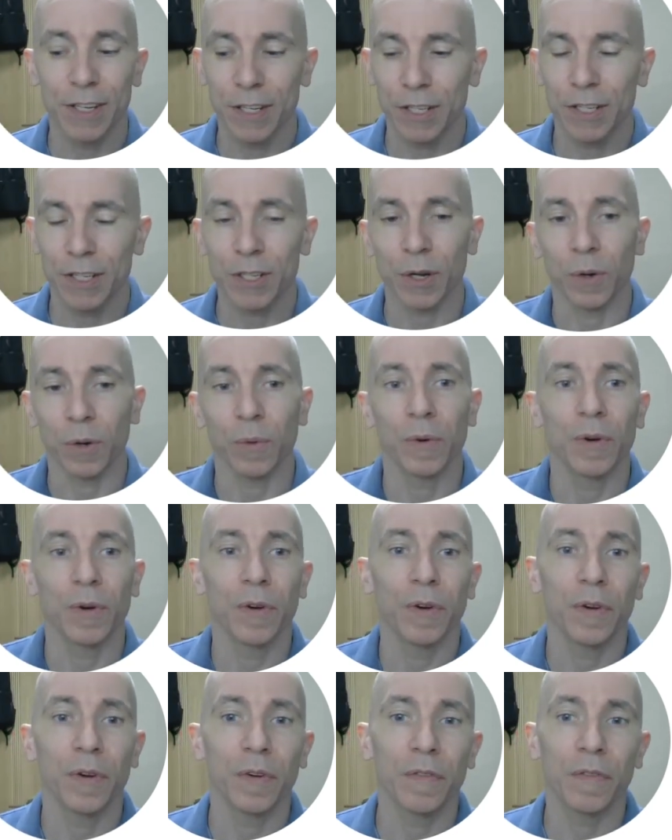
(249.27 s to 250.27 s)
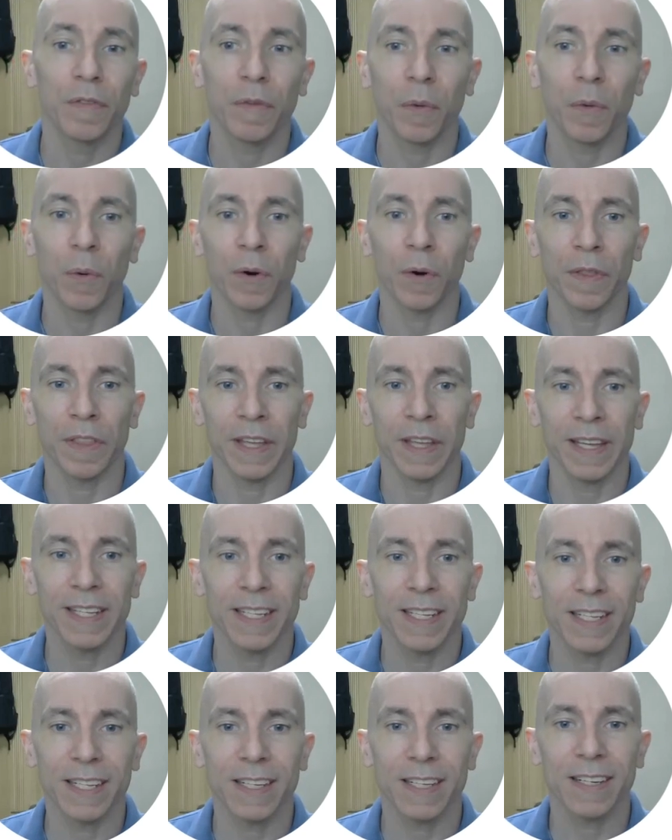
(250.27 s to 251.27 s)
So for
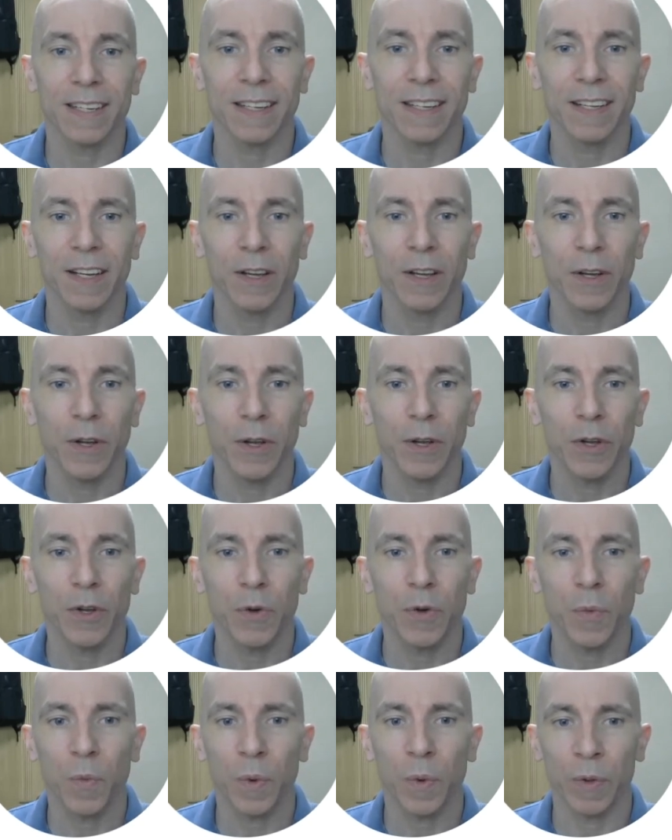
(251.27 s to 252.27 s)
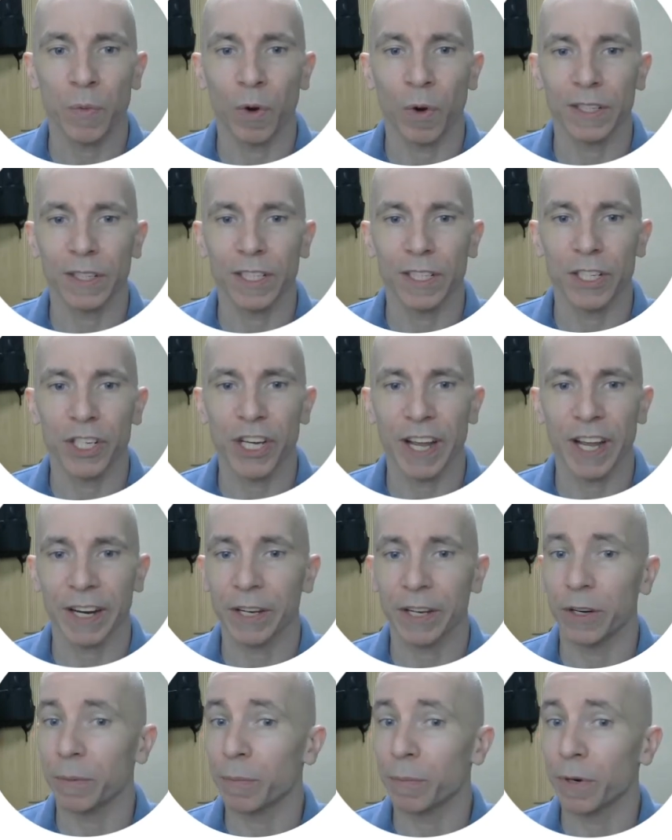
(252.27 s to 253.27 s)
this, we want to check
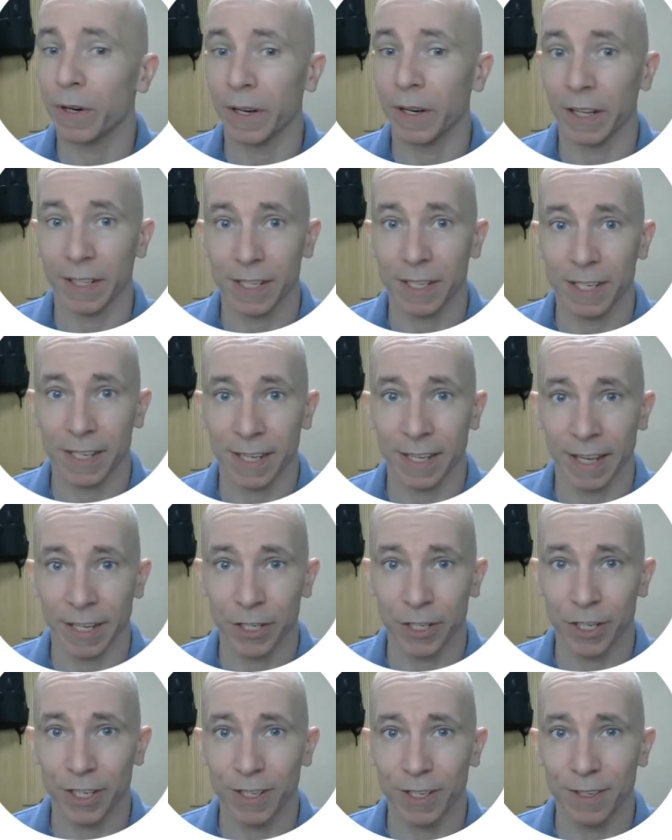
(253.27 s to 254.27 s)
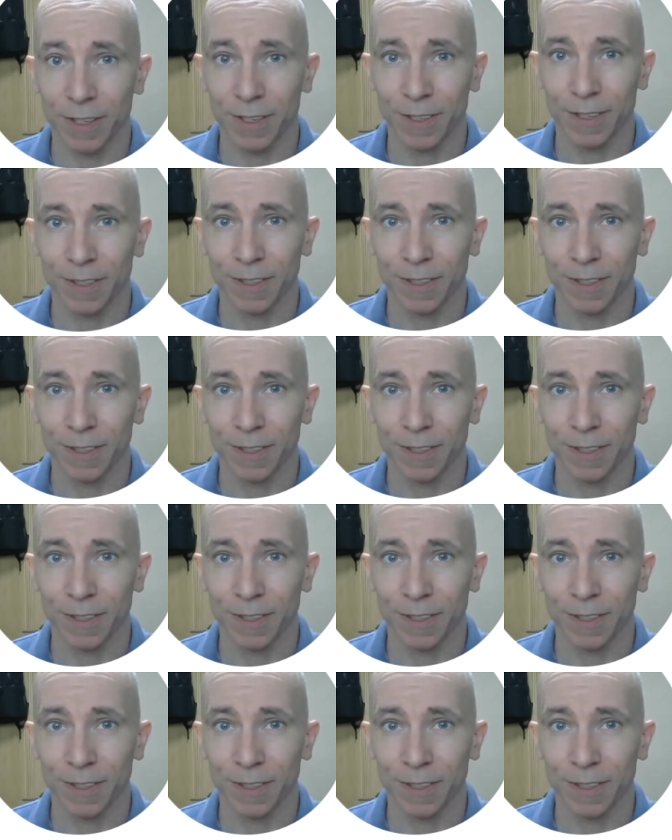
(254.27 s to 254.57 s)
your pronunciation.